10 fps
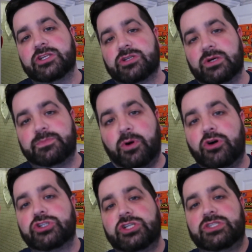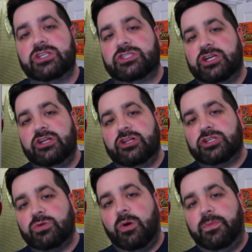So it's Porsha's turn
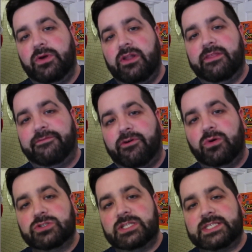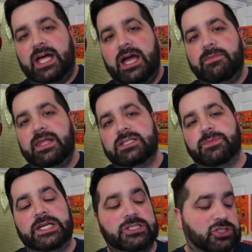to open the Frozen Slime and then it's
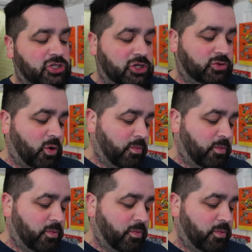Base's turn to